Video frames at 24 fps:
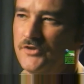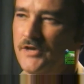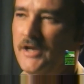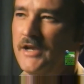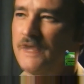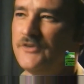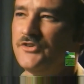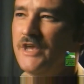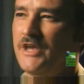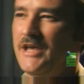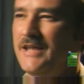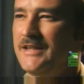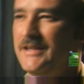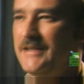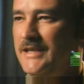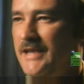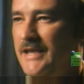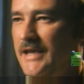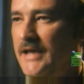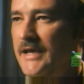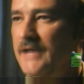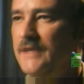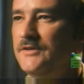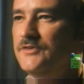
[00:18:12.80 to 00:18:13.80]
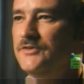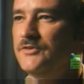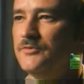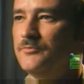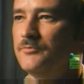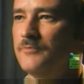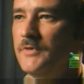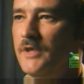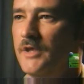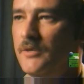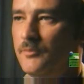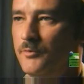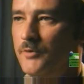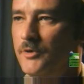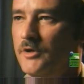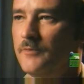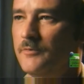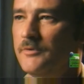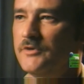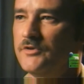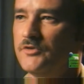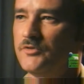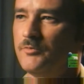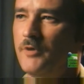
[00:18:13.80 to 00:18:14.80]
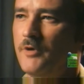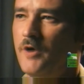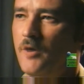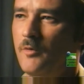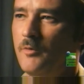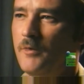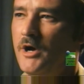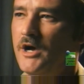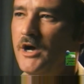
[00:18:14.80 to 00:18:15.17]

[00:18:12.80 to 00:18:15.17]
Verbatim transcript: snakes out of the cage and, and put them in small